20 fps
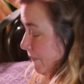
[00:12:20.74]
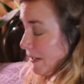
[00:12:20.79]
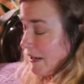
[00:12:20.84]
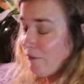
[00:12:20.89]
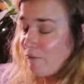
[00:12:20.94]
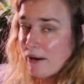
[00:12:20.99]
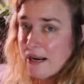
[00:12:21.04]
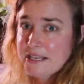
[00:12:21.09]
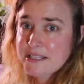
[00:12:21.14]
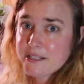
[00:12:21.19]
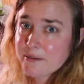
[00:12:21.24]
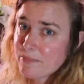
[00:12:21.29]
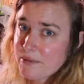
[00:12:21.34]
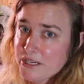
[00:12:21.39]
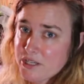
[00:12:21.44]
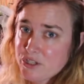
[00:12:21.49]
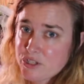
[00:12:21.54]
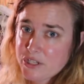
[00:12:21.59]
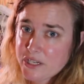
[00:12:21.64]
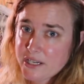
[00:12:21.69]
made
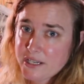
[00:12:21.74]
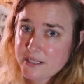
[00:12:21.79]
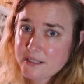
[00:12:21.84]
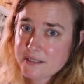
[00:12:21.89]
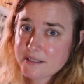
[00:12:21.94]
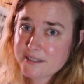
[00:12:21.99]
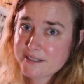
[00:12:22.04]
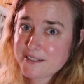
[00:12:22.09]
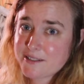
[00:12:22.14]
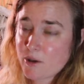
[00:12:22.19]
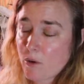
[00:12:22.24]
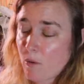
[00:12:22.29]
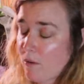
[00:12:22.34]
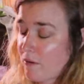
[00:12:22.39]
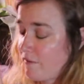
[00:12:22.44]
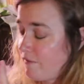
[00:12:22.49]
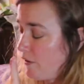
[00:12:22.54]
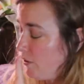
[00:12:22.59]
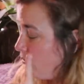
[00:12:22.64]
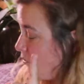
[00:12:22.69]
recipe sheets, so
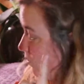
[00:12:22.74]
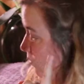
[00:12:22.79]
if you